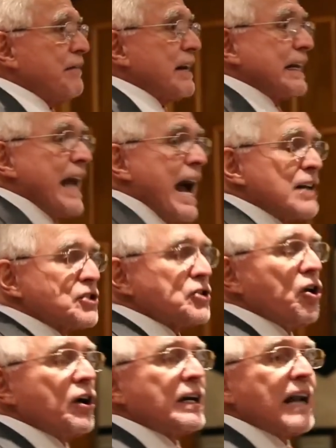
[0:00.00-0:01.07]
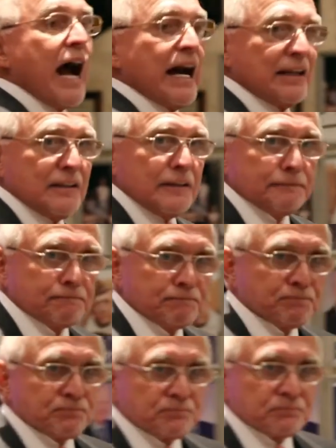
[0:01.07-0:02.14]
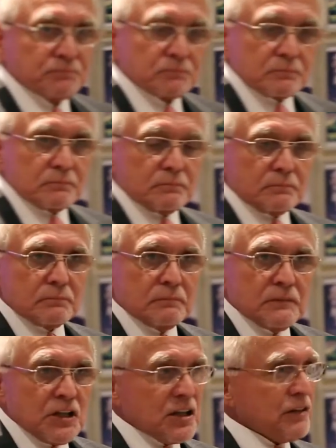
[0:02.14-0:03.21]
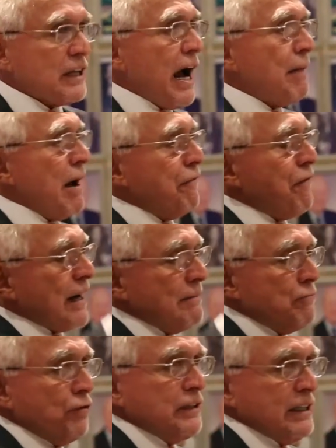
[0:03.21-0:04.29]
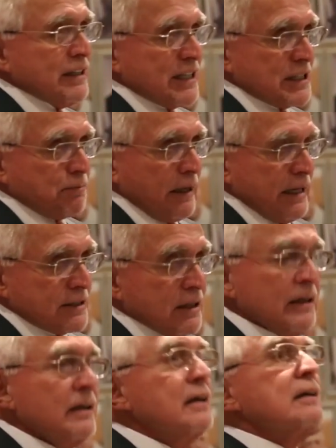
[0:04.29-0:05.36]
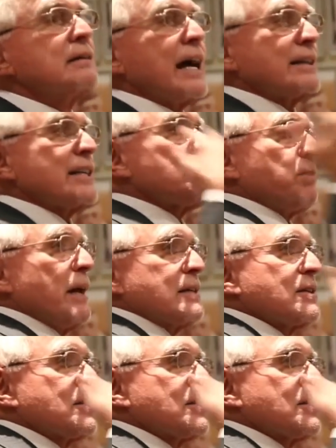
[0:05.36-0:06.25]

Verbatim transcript: a castle on an island to the time I fucking moved into this place. Not this place, because